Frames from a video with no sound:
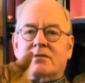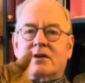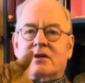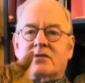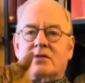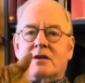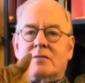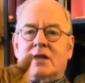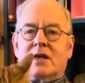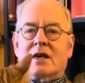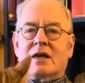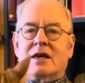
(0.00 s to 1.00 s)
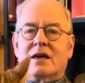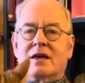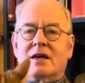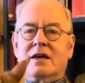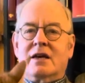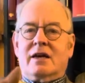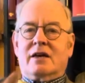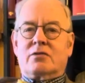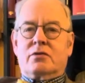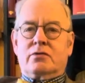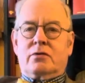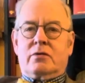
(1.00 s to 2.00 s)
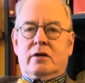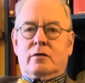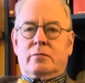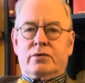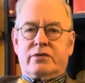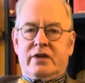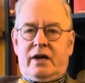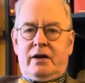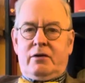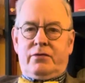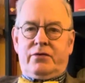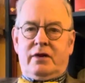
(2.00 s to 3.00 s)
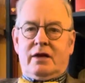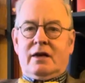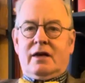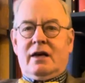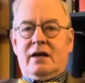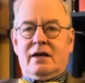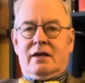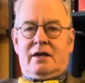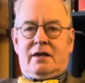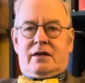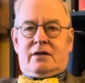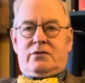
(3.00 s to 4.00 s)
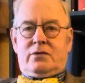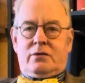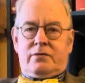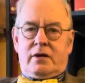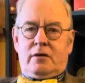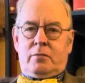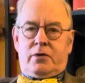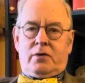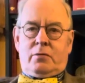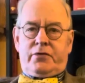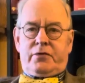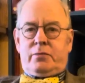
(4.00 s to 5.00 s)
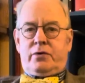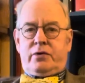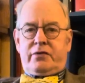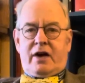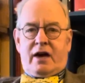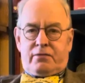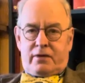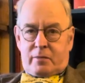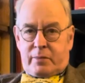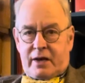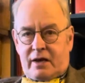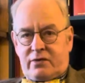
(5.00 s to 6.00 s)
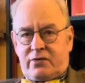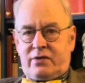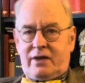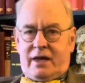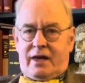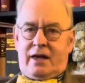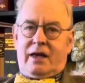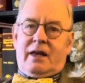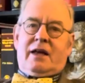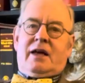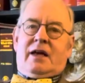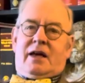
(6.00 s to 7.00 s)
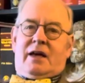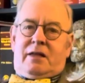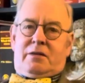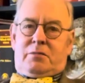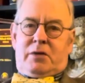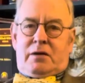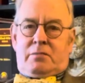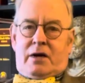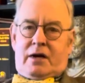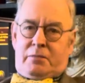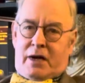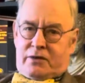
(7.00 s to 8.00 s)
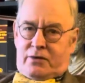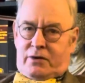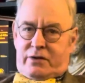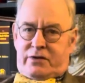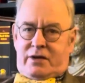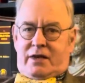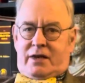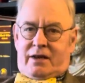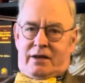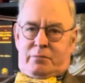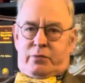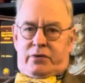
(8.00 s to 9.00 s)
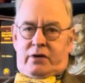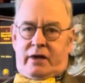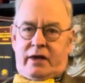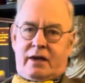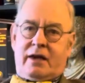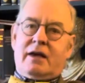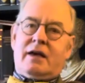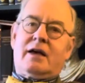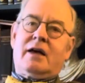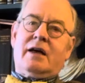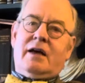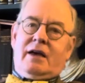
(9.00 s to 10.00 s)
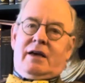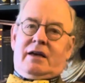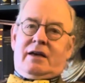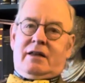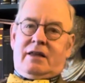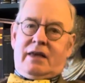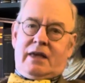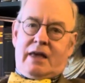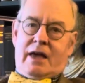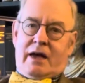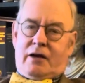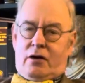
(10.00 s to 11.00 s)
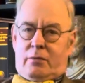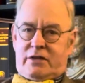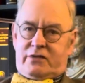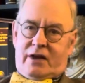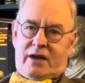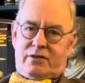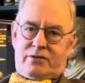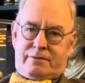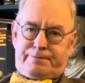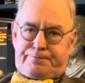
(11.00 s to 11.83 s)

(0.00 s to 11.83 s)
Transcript: You see him there. He's got his own little bow tie on today. So if anybody wants a bow tie for their pets, made by my daughter, I'll put a link in the comments section.